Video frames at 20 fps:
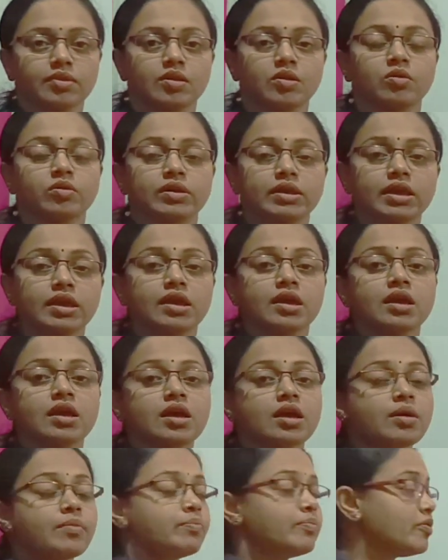Okay,
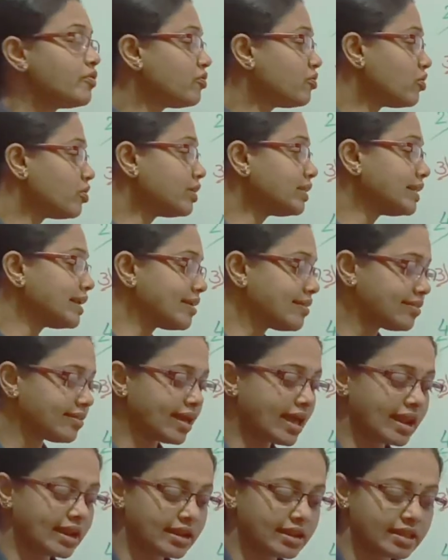before this
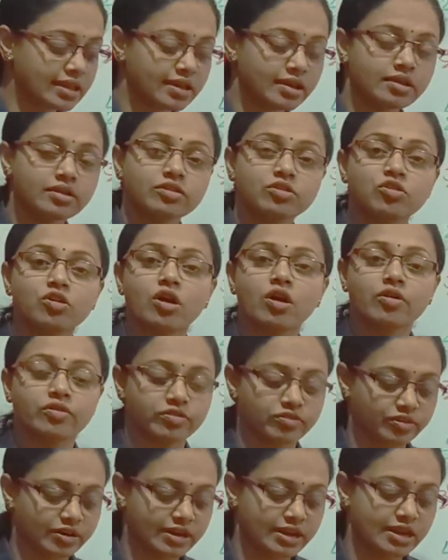earlier you have
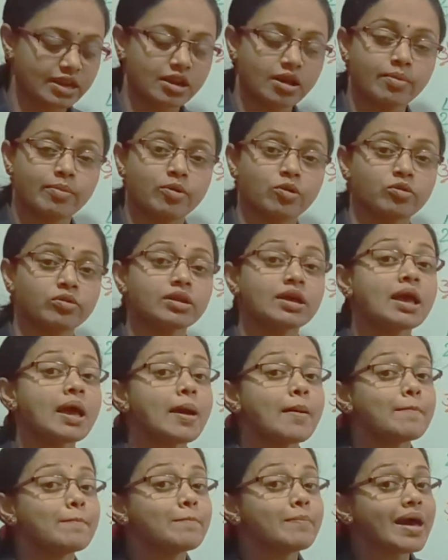studied about
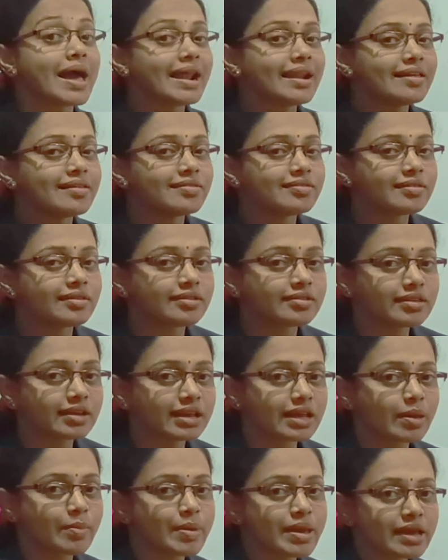balancing the
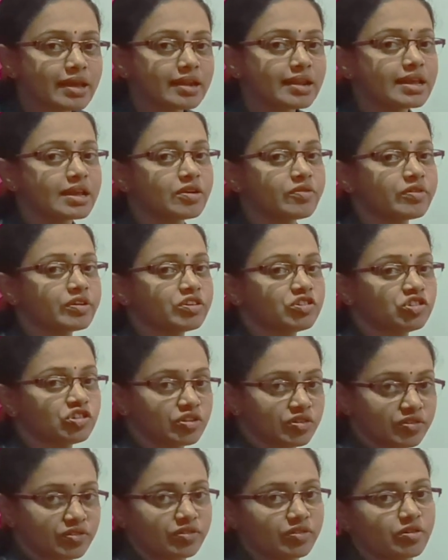chemical
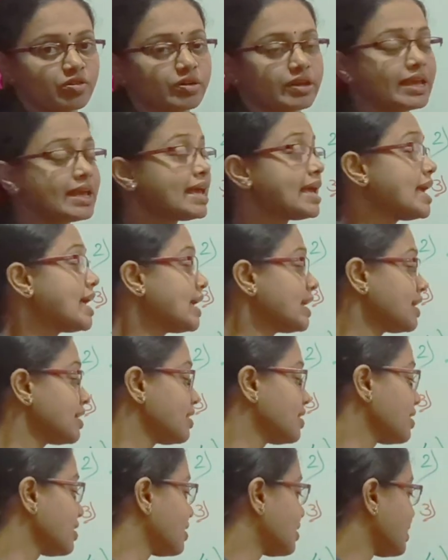equations. Okay,
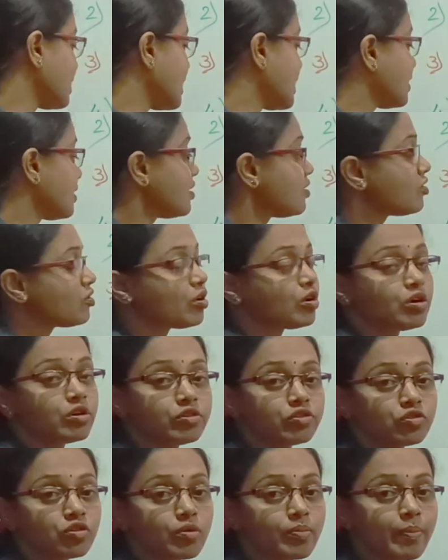here it is
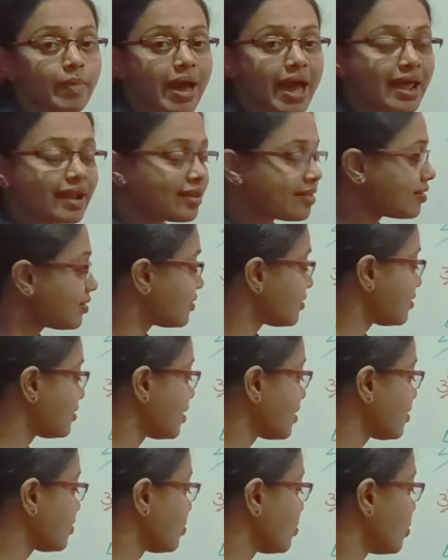also balanced.
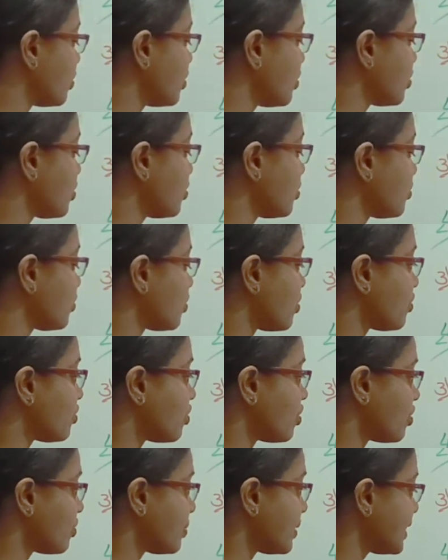6 molecules of
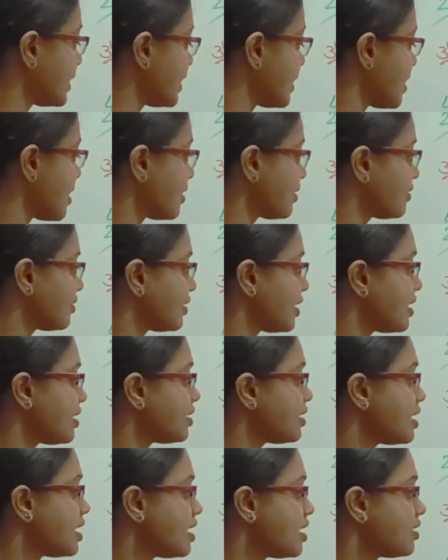carbon
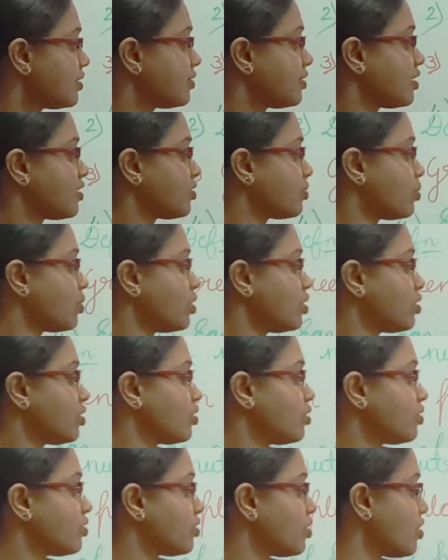dioxide, 6
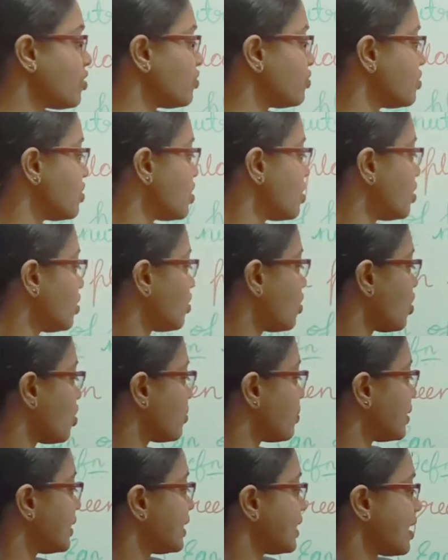molecules of
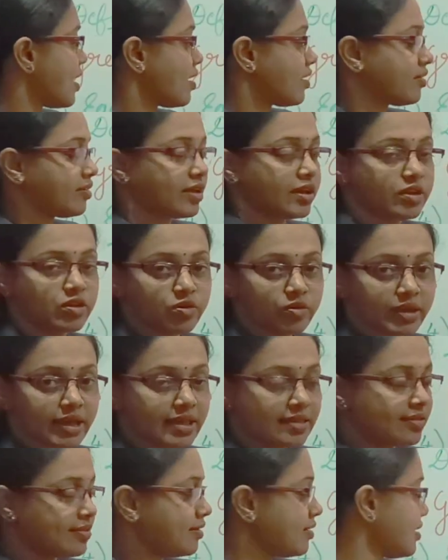carbon dioxide you
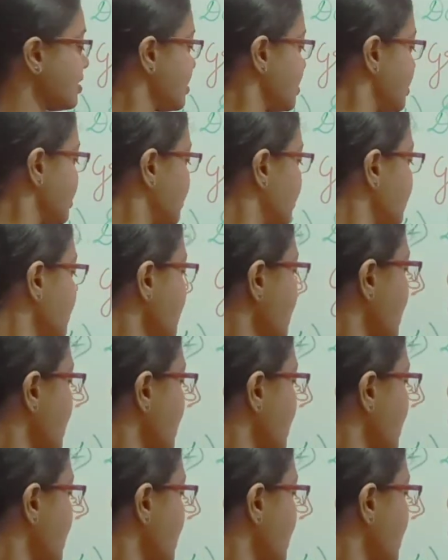can see here,